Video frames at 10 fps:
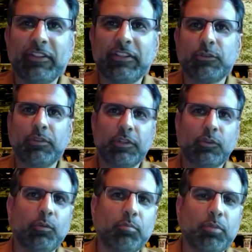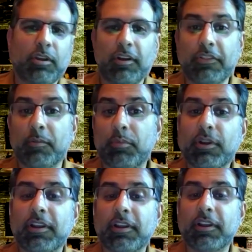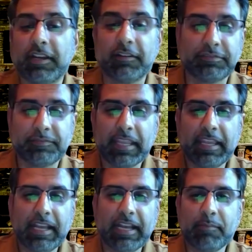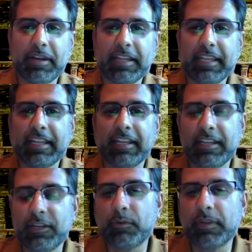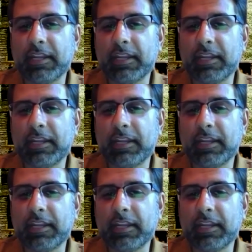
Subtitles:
And there's a really cool book called The Book of Love by Yahya Ninui.